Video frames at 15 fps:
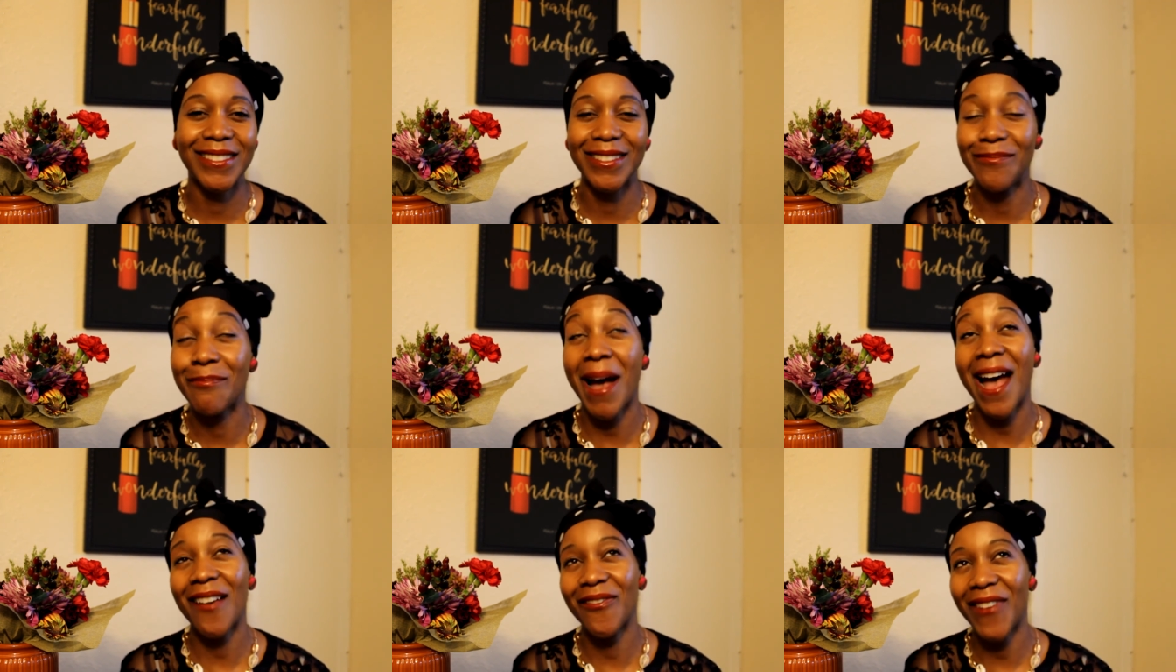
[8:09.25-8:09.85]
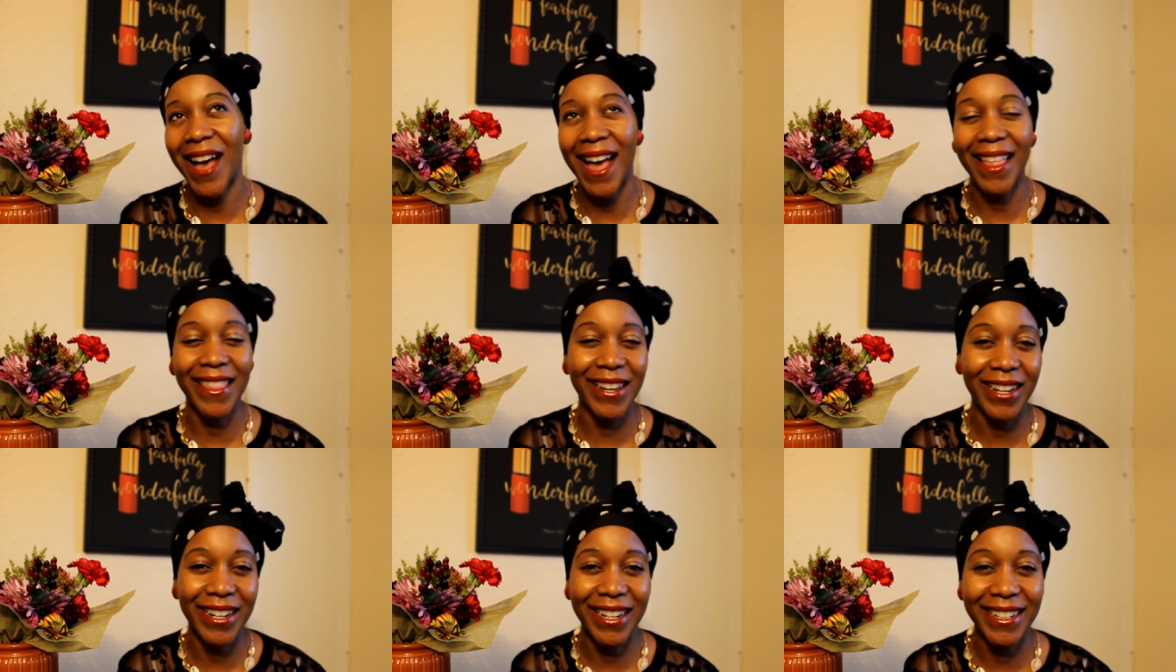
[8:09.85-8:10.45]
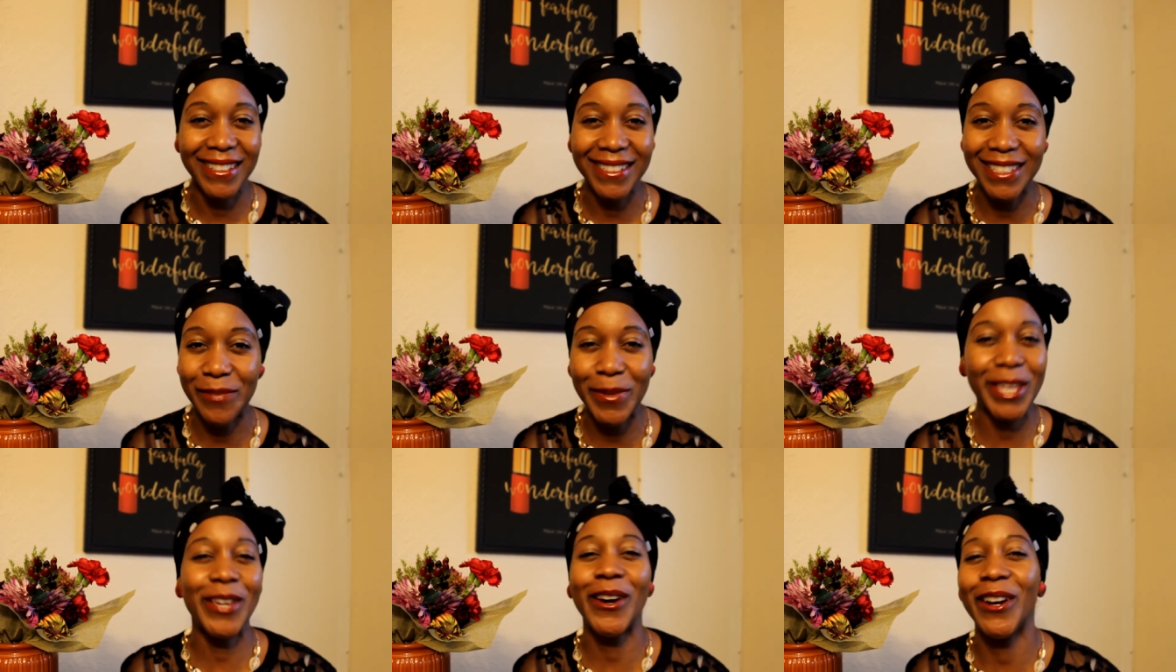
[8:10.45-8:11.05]
my father, to
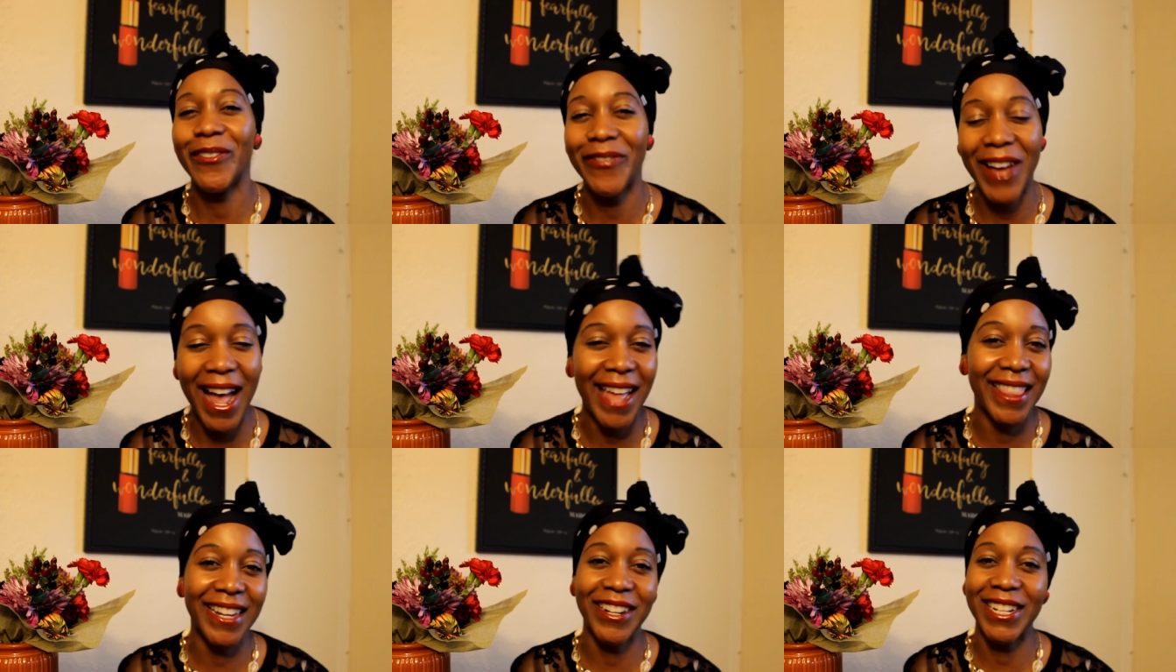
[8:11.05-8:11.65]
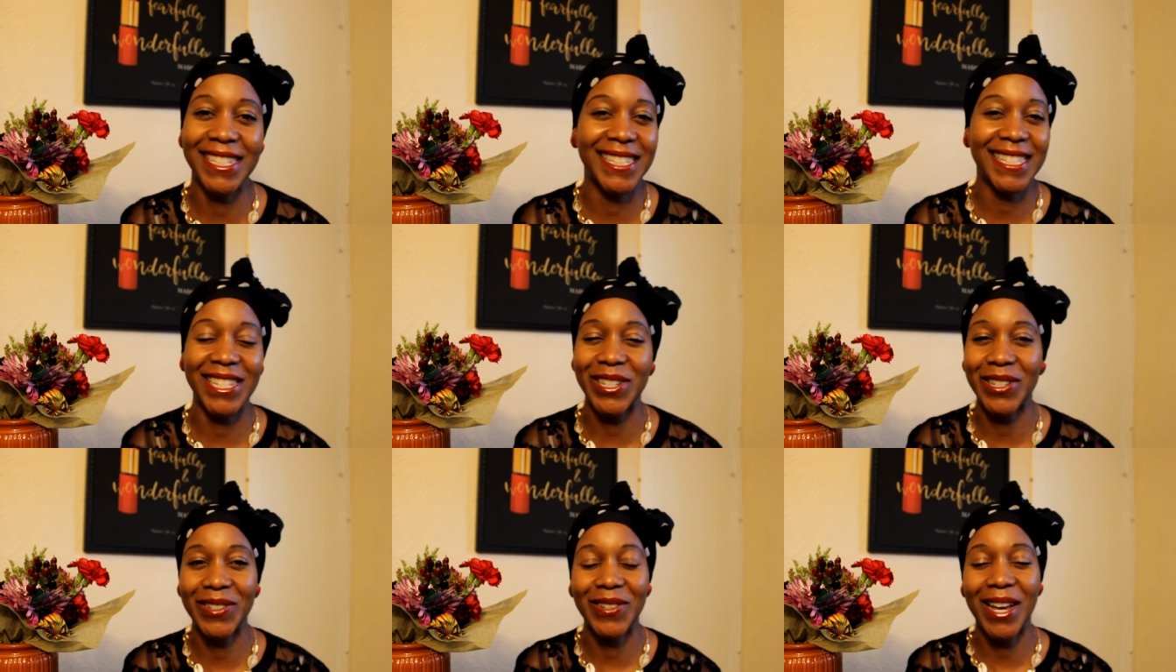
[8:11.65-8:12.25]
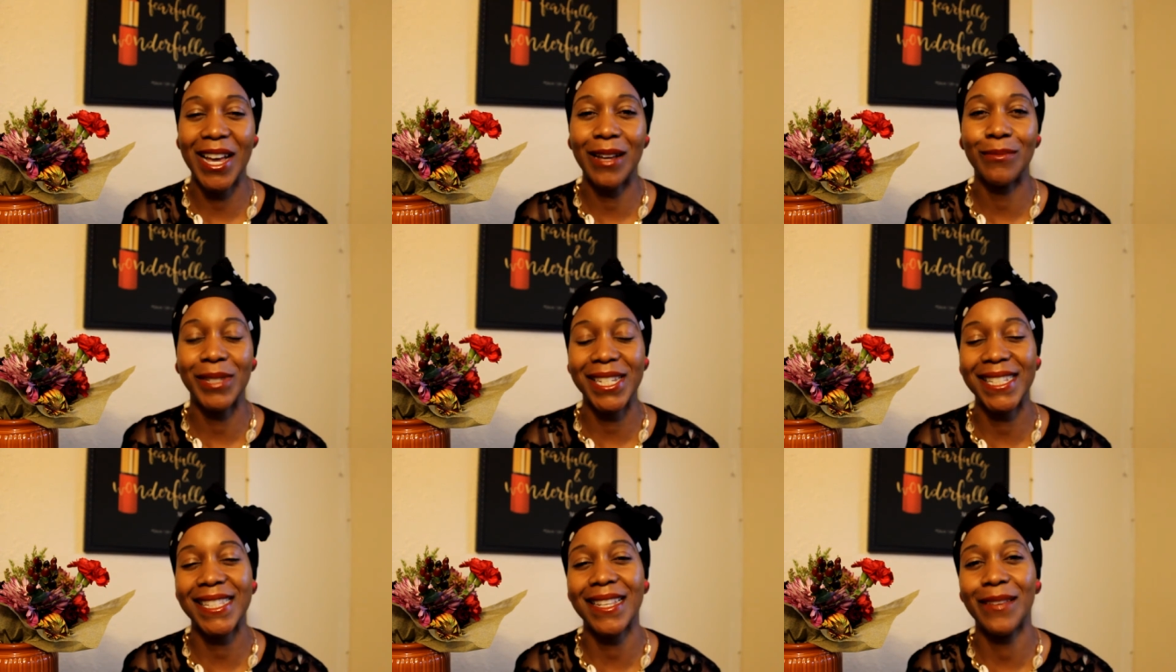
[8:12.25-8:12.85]
be your father and to um,
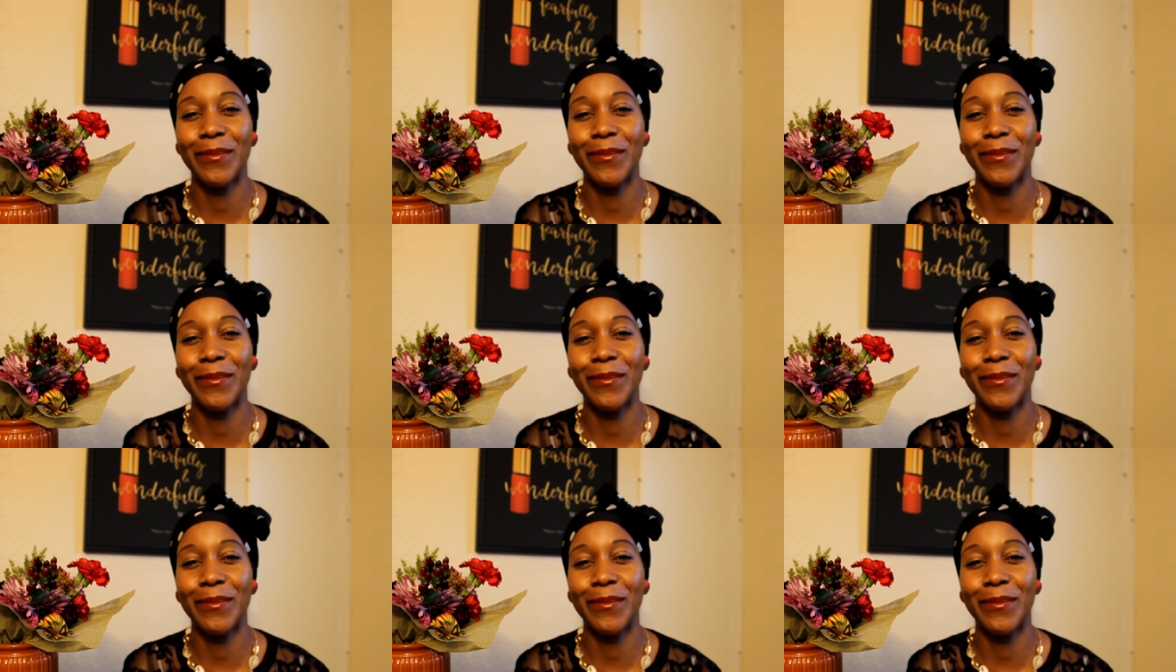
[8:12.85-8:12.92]
just